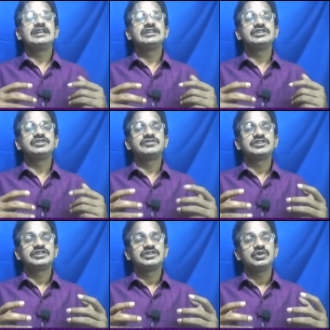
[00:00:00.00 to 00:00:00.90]
and uh,
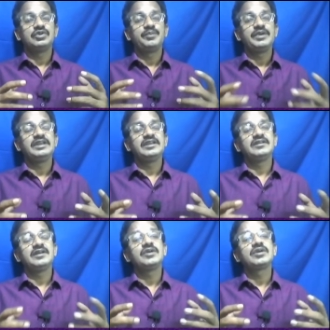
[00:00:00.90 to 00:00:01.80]
what are the
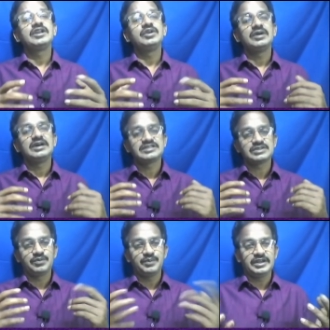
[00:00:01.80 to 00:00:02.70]
opinion how can you
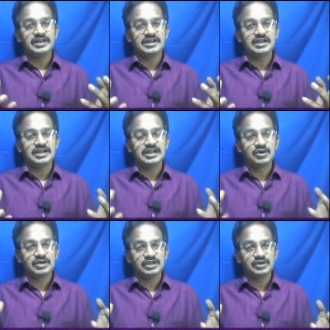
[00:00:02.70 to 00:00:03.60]
ask opinion and
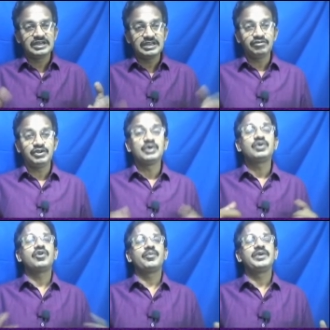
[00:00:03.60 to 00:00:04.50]
how can you give
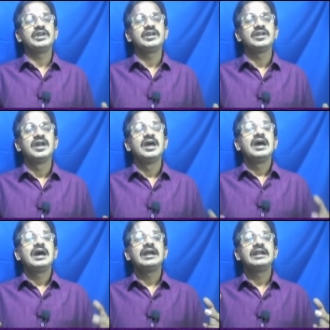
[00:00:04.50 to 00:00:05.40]
your opinion
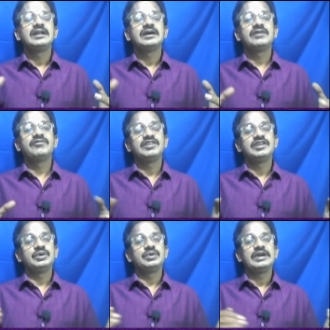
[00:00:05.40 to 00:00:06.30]
and uh,
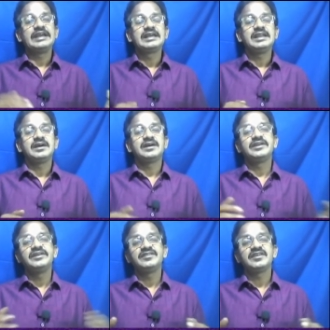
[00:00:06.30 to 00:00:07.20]
whether you agree
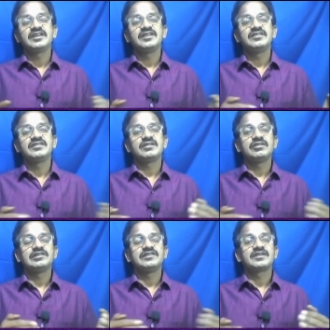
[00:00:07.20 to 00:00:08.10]
or disagree these
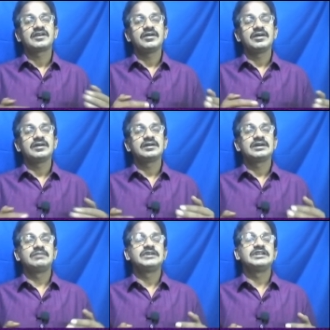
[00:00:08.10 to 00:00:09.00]
are all this
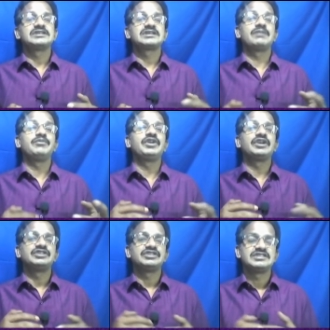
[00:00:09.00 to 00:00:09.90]
come under
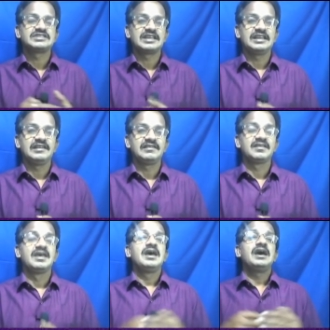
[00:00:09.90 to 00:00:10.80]
communication
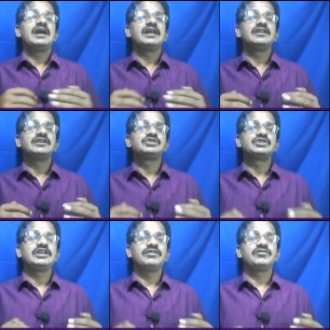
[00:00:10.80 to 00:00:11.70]
skills and uh,
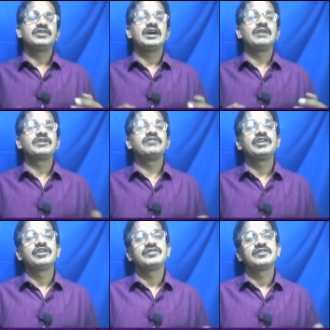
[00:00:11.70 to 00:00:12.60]
today I am
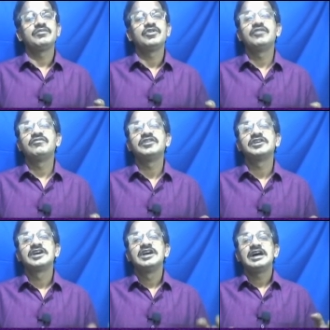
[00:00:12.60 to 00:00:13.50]
giving you some
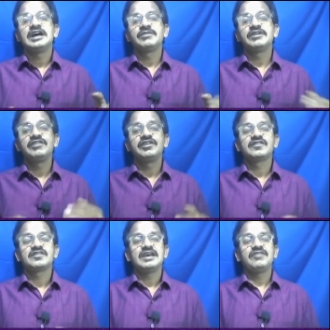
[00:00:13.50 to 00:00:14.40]
homework I am giving
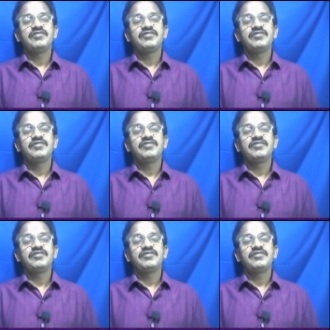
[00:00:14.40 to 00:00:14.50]
you